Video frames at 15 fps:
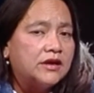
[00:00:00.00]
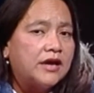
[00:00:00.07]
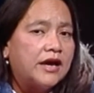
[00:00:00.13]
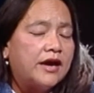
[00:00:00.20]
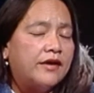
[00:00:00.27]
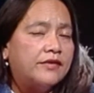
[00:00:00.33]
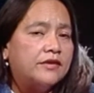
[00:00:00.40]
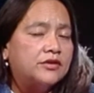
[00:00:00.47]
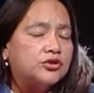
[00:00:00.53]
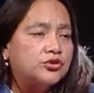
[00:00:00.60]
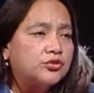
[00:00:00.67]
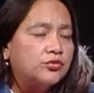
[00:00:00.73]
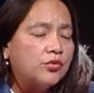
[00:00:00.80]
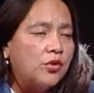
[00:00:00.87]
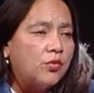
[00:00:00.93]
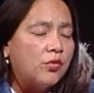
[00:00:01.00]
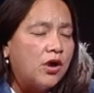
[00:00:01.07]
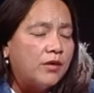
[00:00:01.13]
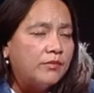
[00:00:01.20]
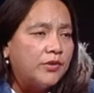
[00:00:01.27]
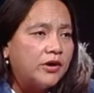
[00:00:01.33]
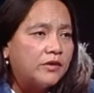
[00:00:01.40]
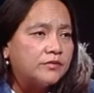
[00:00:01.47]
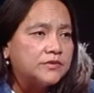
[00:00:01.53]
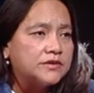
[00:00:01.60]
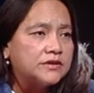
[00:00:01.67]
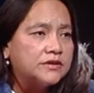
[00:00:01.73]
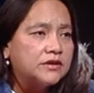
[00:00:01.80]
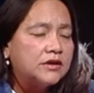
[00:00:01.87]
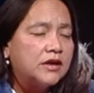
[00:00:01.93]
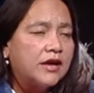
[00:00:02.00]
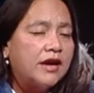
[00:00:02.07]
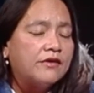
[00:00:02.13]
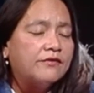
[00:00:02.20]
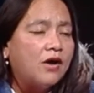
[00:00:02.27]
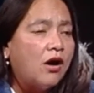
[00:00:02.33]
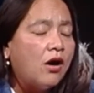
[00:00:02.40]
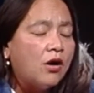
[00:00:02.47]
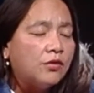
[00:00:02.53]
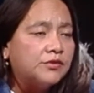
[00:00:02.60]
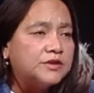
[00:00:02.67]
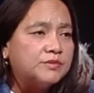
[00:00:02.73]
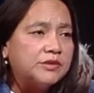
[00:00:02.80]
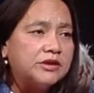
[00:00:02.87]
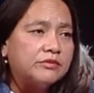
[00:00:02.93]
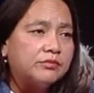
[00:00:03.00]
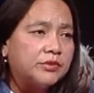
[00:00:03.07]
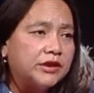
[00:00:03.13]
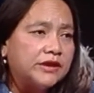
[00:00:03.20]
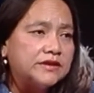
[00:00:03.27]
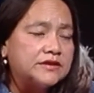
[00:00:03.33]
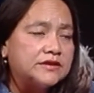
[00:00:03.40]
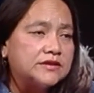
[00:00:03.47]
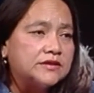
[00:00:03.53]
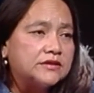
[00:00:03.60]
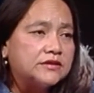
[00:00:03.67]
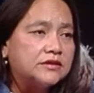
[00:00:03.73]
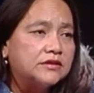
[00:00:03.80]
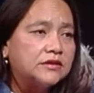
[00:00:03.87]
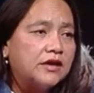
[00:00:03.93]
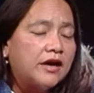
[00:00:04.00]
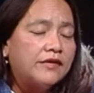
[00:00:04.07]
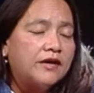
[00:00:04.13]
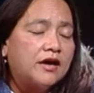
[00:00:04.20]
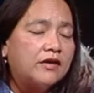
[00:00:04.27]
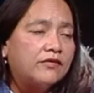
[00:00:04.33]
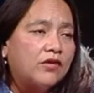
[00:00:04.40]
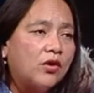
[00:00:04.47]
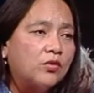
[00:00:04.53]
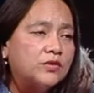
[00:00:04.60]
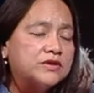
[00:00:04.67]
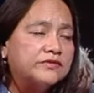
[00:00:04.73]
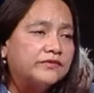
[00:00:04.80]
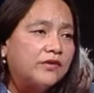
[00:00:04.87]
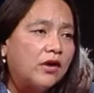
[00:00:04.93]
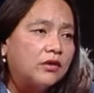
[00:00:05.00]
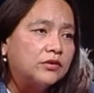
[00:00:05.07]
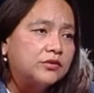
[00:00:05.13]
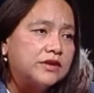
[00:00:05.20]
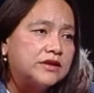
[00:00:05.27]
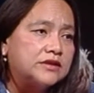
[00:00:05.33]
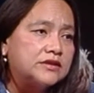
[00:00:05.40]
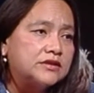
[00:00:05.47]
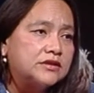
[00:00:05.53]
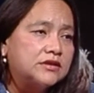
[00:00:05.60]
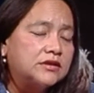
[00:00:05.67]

and the Truro Wampums have always been in place, and they have always followed it.